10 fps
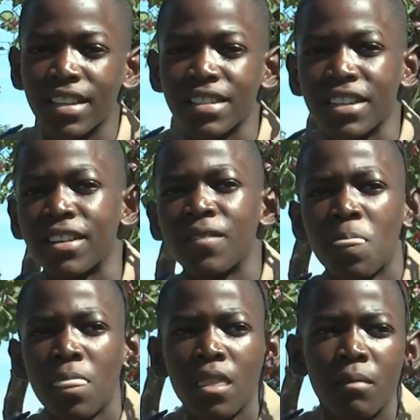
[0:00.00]
I said,
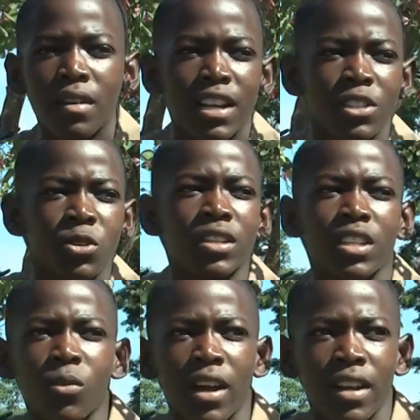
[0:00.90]
because
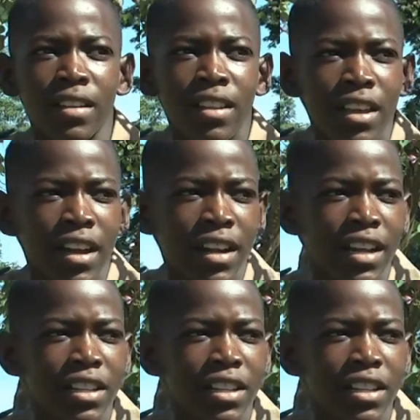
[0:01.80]
Unity won and